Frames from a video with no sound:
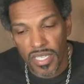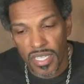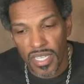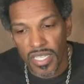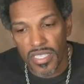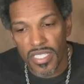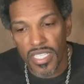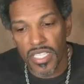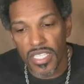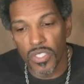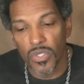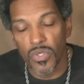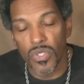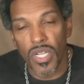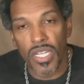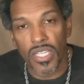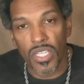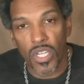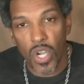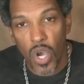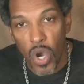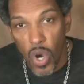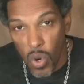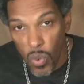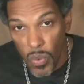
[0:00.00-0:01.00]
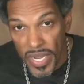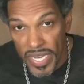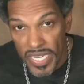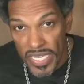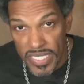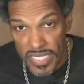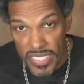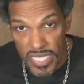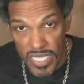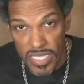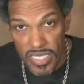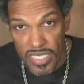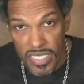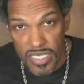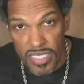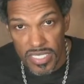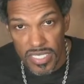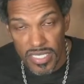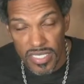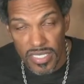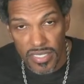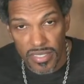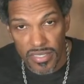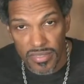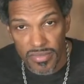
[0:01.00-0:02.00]
they do not coexist,
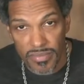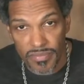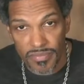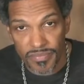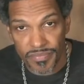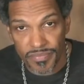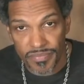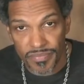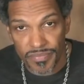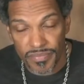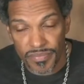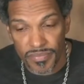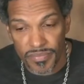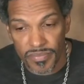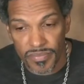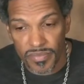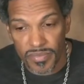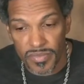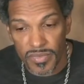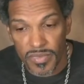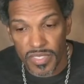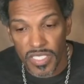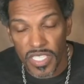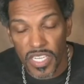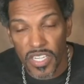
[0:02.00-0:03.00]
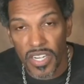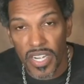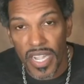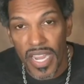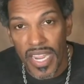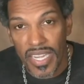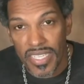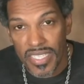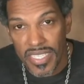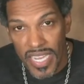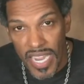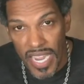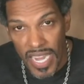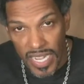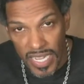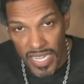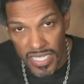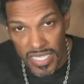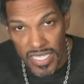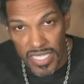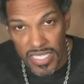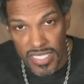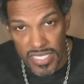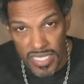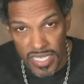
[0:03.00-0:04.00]
they're
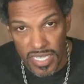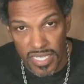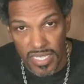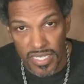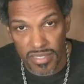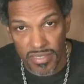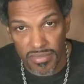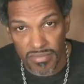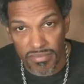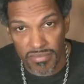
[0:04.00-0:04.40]
antagonistic.